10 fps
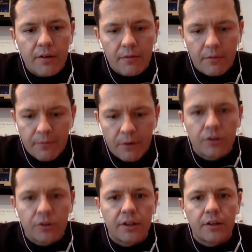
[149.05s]

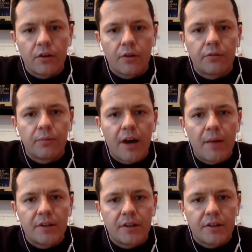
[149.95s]
filter those
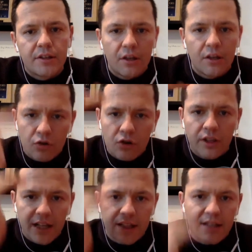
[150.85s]
parameters, and then you're going to
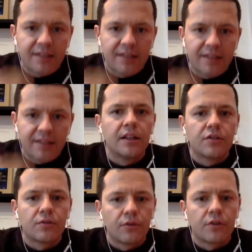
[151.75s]
get exactly the list
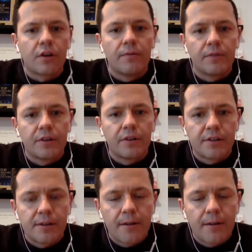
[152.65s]
of those conferences.